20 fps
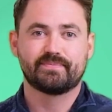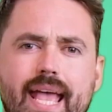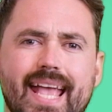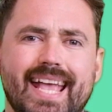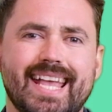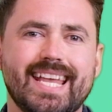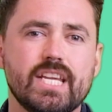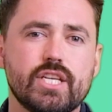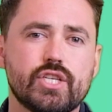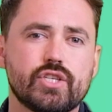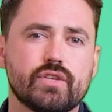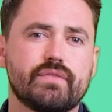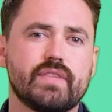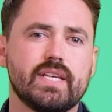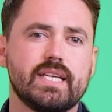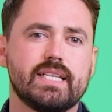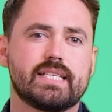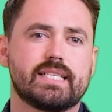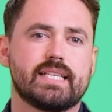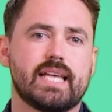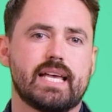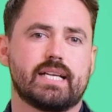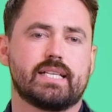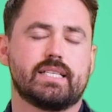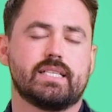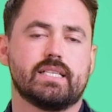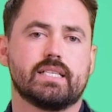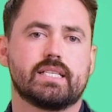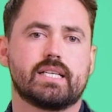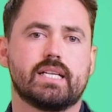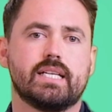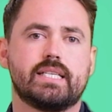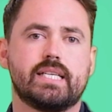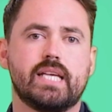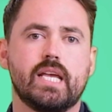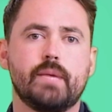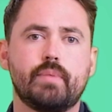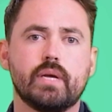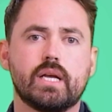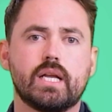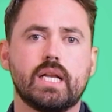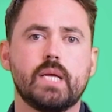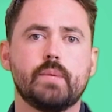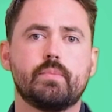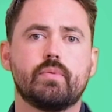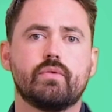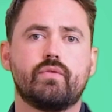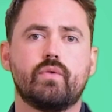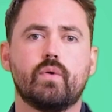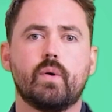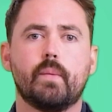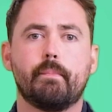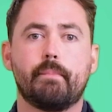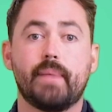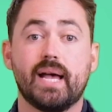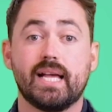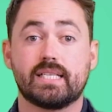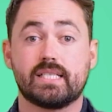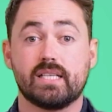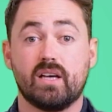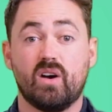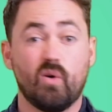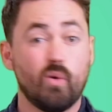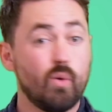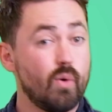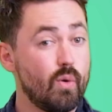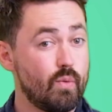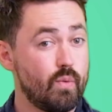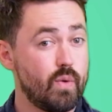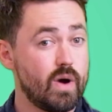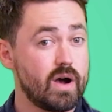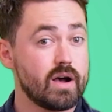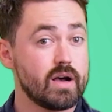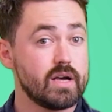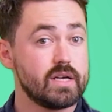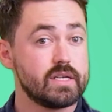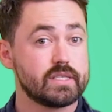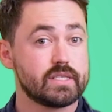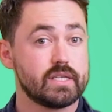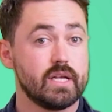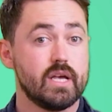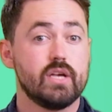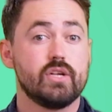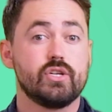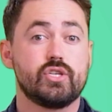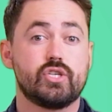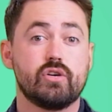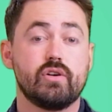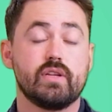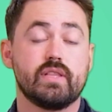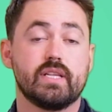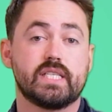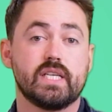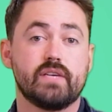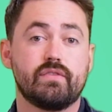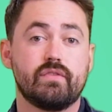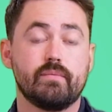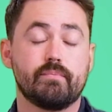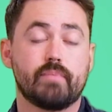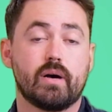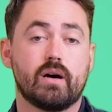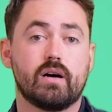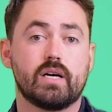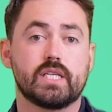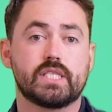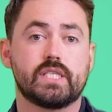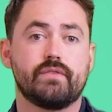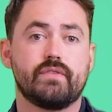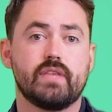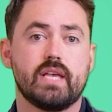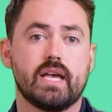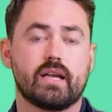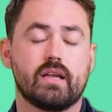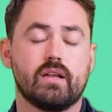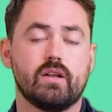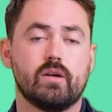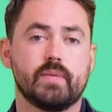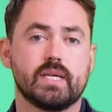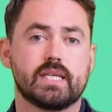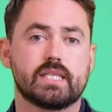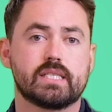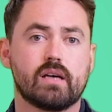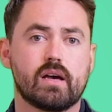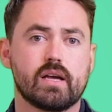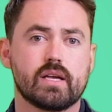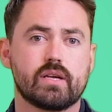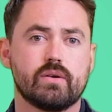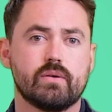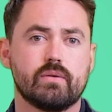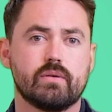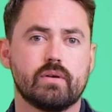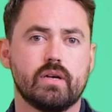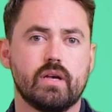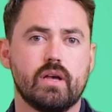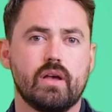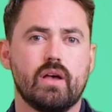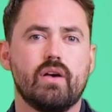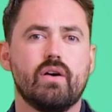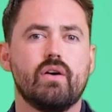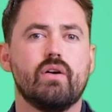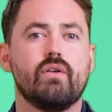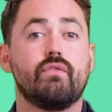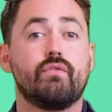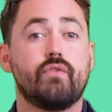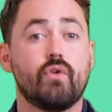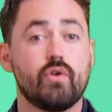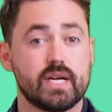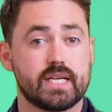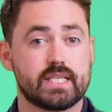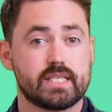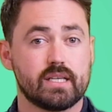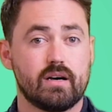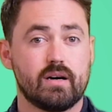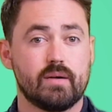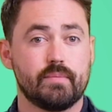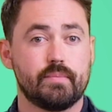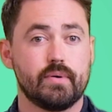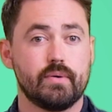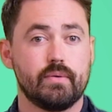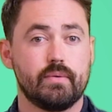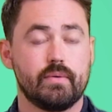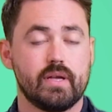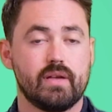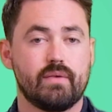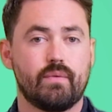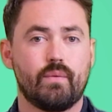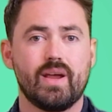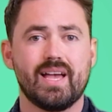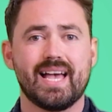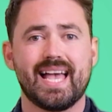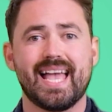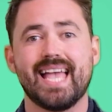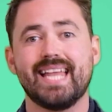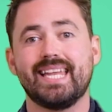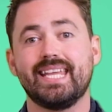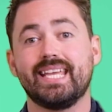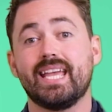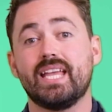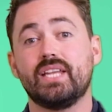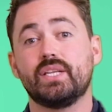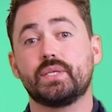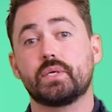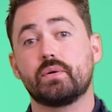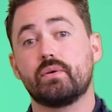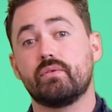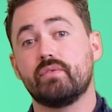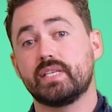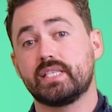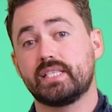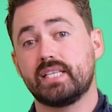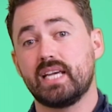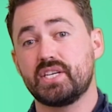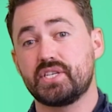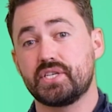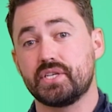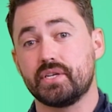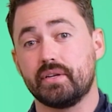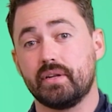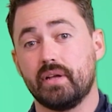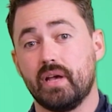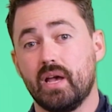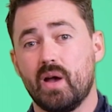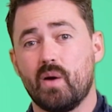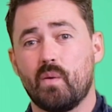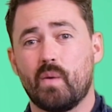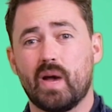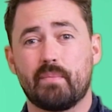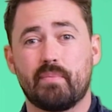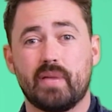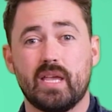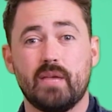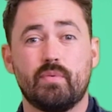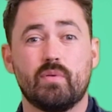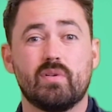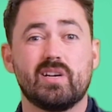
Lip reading: Each of these sectors can typically perform better or worse during the different parts of the economic cycle. For example, if we are heading into a recession where people